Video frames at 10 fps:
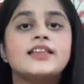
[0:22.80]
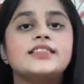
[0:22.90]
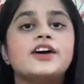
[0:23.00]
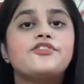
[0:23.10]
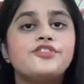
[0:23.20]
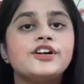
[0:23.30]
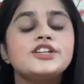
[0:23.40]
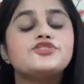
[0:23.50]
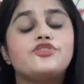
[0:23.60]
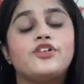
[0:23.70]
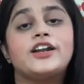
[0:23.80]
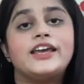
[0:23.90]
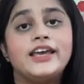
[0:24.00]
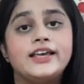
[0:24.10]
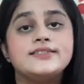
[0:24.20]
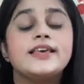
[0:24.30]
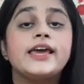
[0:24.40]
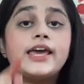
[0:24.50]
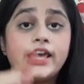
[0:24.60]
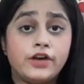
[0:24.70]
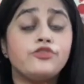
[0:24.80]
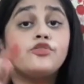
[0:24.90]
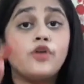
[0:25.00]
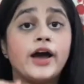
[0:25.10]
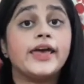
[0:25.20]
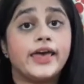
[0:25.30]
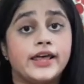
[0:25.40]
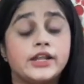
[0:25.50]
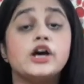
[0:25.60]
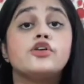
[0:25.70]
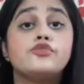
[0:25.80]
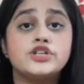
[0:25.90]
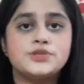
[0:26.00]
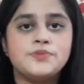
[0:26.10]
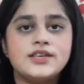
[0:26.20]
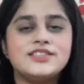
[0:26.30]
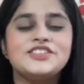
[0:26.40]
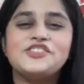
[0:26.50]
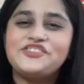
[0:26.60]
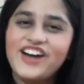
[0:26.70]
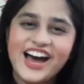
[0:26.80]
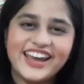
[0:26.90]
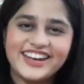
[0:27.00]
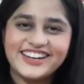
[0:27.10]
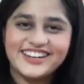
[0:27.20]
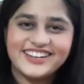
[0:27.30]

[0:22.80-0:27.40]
The first one is FYN, which means fine.